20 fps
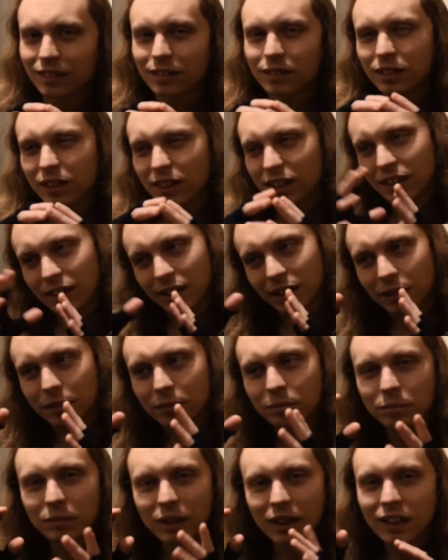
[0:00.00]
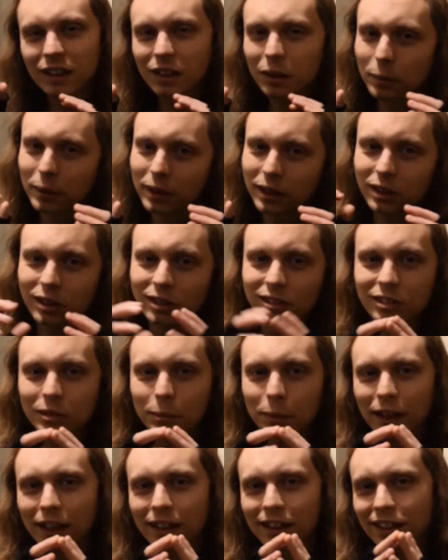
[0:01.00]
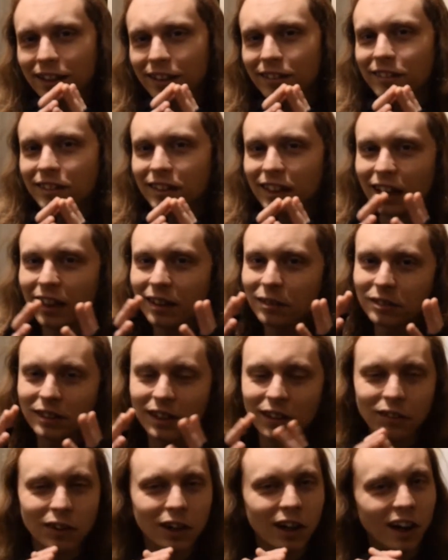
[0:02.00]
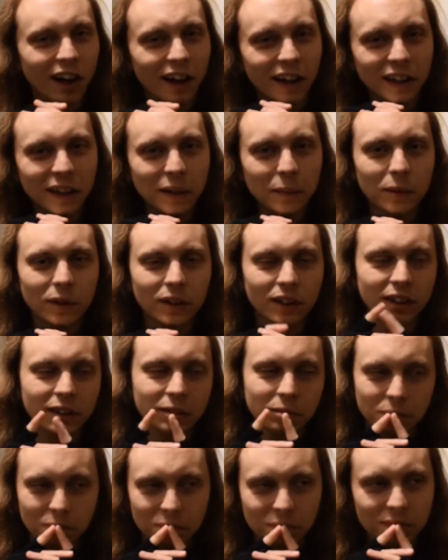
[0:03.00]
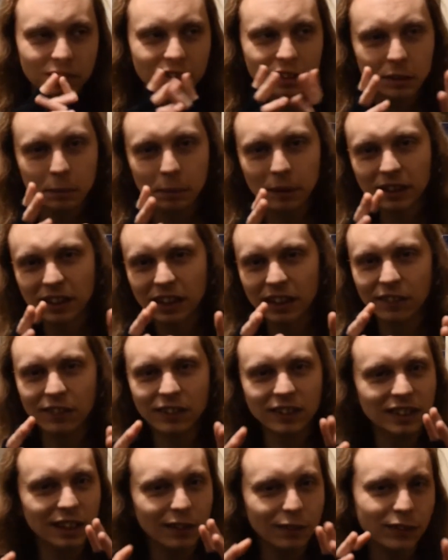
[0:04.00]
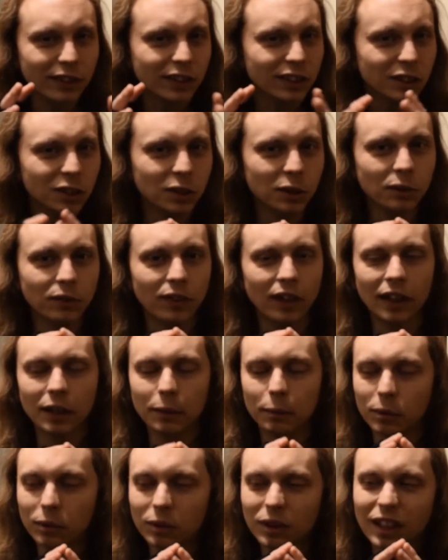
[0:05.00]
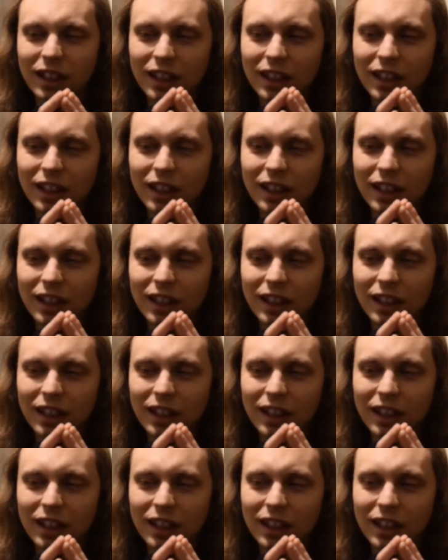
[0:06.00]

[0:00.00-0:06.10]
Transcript: a little bit of contraband here and there. Would never hurt anybody, especially if it's nothing too valuable.